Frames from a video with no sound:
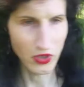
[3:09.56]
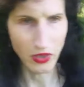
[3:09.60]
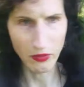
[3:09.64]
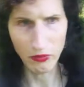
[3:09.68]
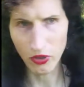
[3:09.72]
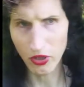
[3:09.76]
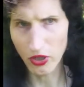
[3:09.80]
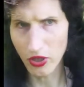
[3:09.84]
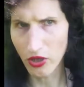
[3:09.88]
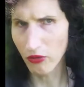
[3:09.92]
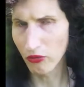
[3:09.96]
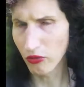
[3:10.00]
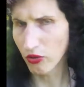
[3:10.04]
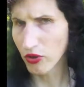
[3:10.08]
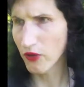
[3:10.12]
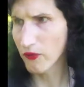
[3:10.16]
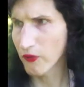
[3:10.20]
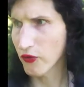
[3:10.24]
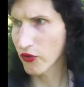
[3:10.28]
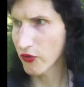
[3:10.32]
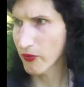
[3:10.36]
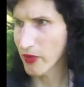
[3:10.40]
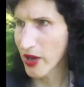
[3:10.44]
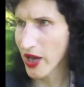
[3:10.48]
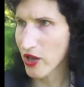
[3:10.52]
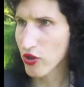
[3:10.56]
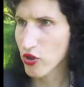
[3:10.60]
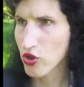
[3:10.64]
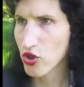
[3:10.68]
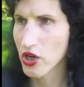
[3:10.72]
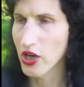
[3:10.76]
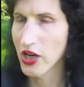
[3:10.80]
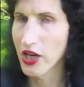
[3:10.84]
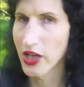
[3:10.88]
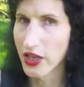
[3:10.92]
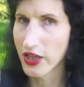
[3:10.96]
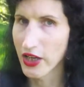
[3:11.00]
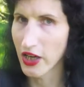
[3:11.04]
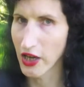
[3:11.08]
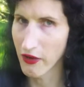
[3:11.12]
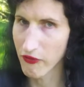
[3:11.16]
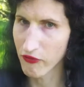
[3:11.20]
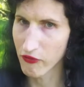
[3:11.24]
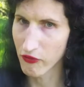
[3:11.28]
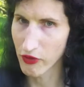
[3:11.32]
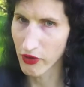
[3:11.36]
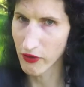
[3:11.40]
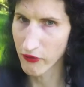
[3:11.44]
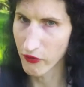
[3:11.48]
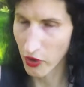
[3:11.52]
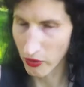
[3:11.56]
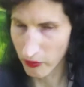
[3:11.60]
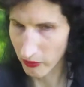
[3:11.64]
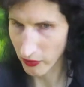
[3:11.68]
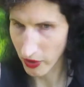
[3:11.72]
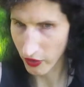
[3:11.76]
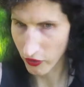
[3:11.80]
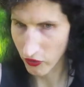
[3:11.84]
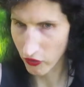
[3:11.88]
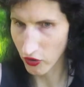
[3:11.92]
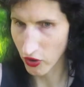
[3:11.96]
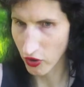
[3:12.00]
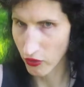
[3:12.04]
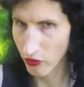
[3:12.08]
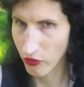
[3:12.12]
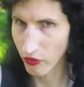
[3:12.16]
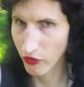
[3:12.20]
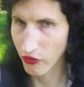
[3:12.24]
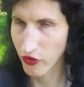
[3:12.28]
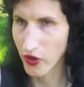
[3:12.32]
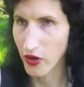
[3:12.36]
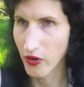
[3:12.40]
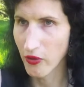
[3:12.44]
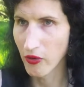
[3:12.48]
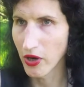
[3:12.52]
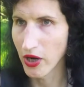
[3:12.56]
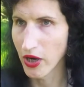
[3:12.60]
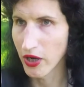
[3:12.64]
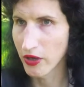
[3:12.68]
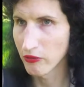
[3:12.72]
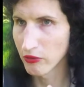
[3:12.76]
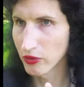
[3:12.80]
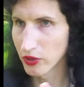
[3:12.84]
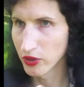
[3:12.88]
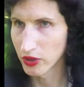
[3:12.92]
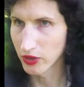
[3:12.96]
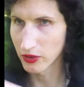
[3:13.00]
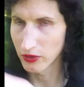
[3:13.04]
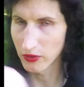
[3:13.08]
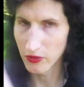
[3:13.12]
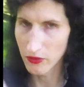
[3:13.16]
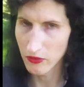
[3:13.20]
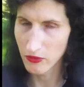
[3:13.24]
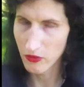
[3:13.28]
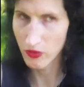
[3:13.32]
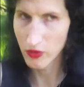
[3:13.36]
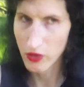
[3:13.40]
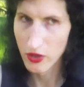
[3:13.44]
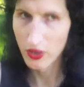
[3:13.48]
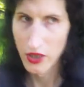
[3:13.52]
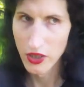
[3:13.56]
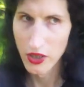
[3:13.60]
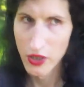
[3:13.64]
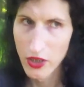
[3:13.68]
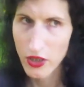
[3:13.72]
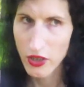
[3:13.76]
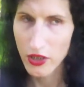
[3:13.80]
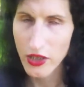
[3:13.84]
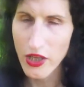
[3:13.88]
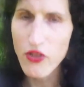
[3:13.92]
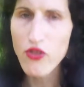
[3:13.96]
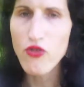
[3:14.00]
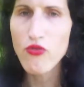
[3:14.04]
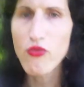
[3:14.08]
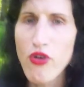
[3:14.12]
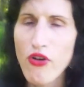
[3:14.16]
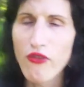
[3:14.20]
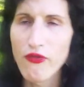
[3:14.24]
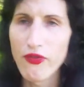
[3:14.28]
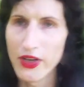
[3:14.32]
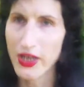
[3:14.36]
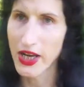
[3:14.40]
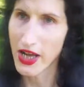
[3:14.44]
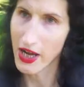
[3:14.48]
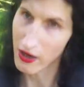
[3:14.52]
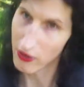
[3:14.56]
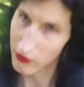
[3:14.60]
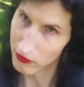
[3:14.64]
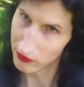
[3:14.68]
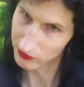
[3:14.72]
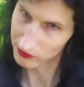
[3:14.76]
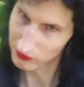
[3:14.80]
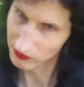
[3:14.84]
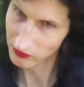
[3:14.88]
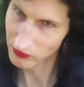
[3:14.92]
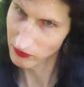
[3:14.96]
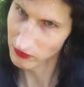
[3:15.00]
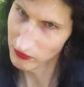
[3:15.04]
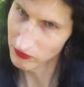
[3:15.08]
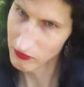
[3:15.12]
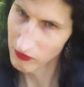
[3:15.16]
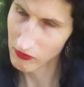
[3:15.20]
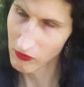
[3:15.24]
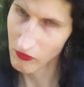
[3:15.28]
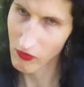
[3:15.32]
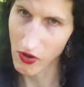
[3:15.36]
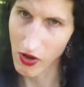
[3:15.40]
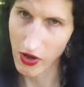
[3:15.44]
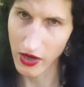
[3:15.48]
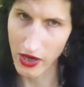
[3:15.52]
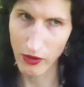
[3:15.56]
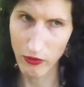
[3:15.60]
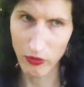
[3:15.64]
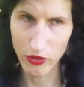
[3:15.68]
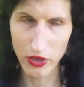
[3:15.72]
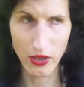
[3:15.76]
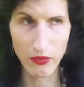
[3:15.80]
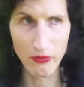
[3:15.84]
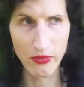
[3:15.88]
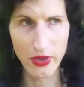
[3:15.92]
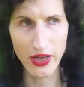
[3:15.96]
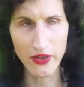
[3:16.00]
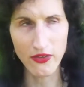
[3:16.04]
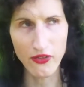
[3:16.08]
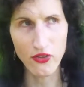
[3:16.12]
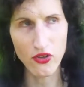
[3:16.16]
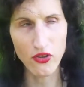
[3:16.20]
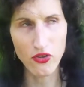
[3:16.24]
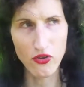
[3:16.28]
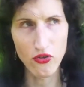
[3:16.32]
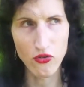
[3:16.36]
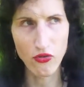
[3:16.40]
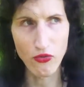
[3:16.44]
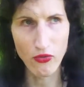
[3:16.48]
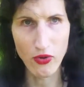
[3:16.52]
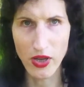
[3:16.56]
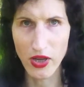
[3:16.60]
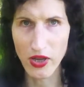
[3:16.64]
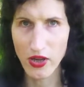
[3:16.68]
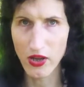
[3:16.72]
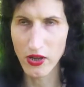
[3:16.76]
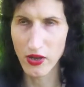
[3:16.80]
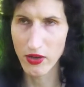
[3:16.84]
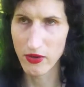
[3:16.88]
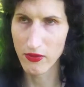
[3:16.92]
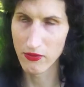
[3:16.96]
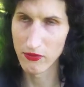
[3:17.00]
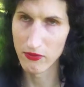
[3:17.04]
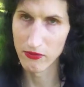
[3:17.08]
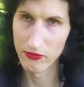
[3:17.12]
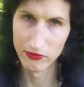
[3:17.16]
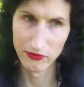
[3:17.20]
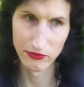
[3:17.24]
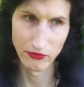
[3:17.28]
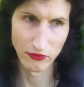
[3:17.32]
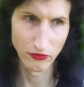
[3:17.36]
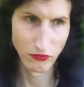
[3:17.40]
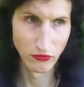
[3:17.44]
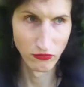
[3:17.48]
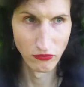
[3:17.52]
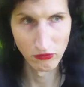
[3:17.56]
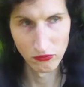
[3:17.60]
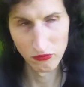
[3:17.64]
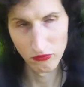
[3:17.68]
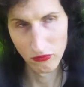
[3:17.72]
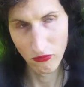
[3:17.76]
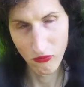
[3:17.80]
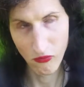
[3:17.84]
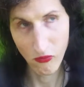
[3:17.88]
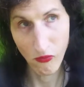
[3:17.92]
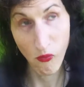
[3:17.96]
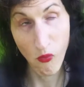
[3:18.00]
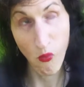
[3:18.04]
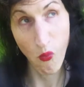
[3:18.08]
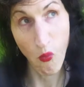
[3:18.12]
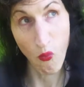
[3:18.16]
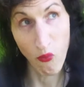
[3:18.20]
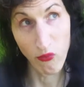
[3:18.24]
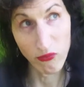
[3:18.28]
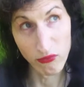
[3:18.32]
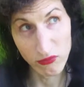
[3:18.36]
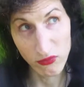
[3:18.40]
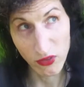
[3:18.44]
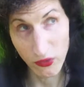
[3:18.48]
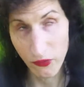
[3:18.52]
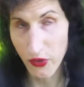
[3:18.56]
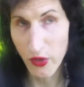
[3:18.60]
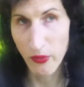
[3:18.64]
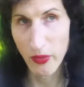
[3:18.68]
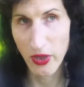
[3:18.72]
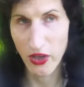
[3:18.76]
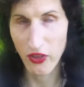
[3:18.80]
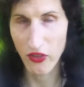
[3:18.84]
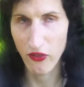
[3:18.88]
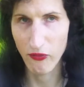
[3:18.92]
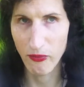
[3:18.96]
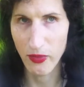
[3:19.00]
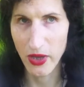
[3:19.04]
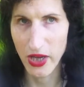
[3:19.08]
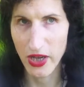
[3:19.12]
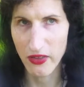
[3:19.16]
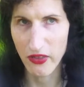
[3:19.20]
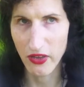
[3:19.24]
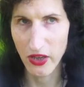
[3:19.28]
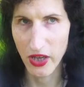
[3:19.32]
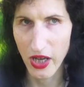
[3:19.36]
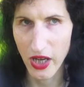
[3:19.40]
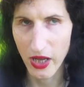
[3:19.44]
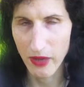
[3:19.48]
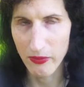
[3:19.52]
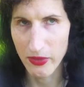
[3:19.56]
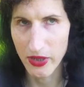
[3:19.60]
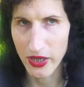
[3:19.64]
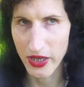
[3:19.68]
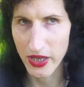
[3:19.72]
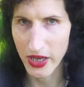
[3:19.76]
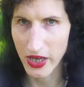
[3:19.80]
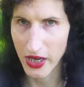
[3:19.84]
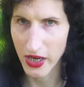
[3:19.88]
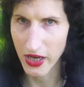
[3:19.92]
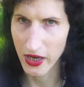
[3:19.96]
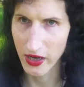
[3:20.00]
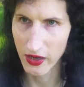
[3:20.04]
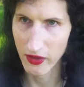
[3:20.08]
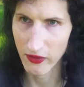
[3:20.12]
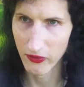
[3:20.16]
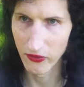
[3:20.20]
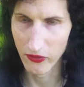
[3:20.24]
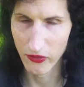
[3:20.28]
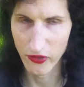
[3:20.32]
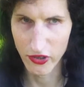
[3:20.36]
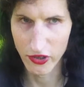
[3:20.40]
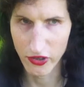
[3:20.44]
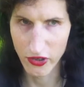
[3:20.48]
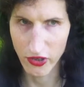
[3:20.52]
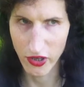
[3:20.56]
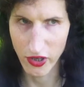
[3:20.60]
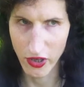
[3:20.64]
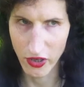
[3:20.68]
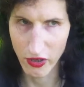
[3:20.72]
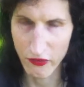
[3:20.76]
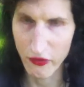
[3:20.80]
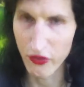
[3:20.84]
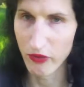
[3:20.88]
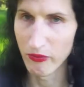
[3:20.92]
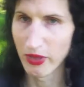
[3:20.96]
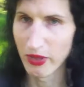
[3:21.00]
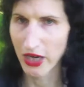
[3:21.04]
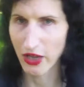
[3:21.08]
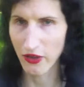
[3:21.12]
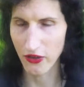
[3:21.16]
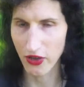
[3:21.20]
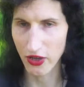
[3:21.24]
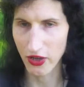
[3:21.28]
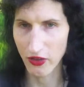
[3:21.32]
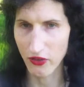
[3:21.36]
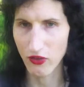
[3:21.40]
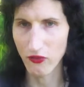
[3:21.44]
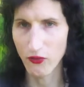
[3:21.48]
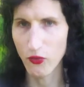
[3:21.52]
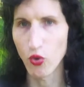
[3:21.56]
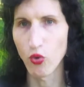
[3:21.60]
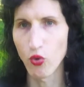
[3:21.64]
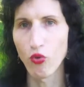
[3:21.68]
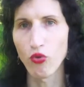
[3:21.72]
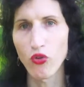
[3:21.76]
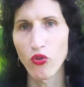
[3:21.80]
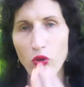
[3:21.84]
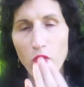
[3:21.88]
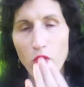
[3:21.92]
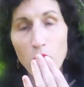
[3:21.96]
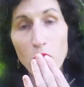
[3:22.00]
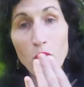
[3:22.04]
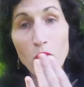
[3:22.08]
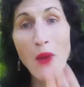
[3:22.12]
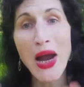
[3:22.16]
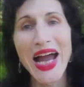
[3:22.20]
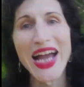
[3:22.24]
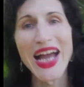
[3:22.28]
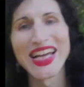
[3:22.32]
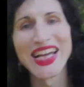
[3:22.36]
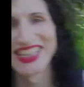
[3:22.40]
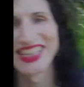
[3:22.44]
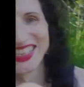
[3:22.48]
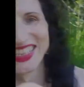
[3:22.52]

I'm going to go looking for some hedge garlic after I've got my sorrel, so I will let you go for now, and I will come back to you in a few minutes of my time and a few milliseconds of yours.